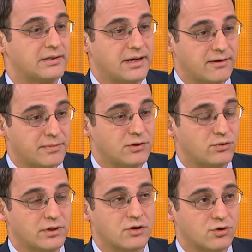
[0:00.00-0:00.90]
They have been
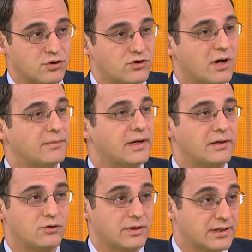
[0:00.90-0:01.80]
doing a good job. They
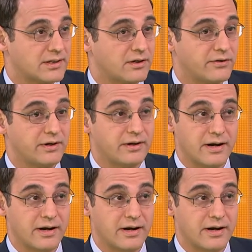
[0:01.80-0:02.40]
need to accelerate it.